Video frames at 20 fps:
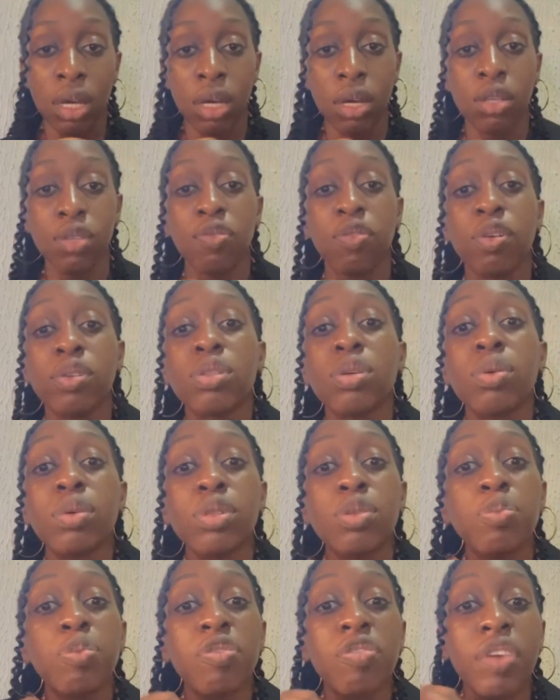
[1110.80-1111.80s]
for someone
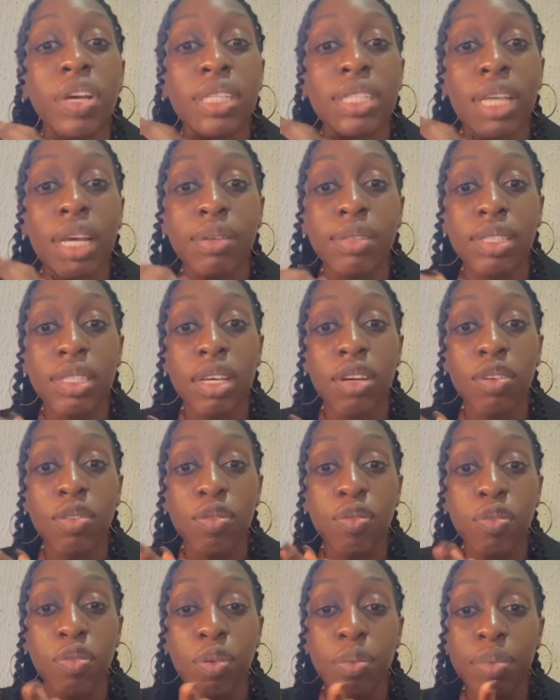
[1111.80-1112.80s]
to prevent
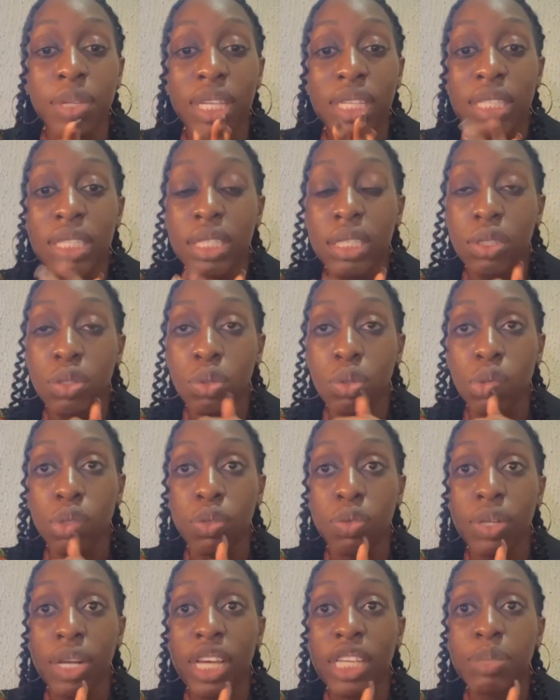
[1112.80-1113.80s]
themselves from getting this
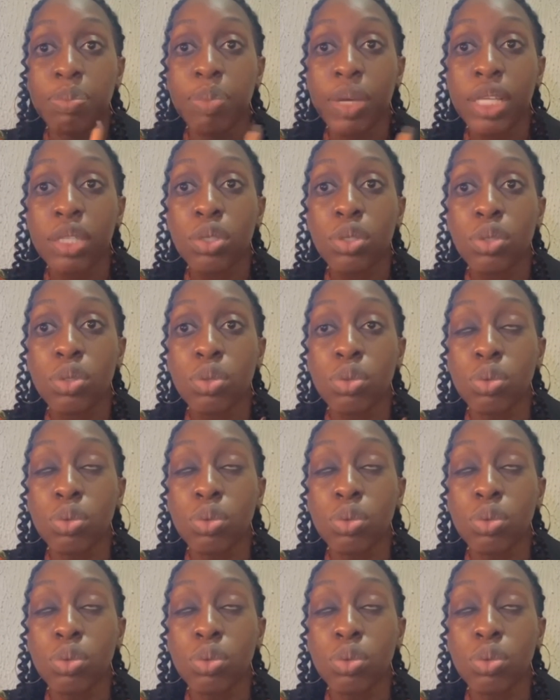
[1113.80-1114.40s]
gonorrhea, it's best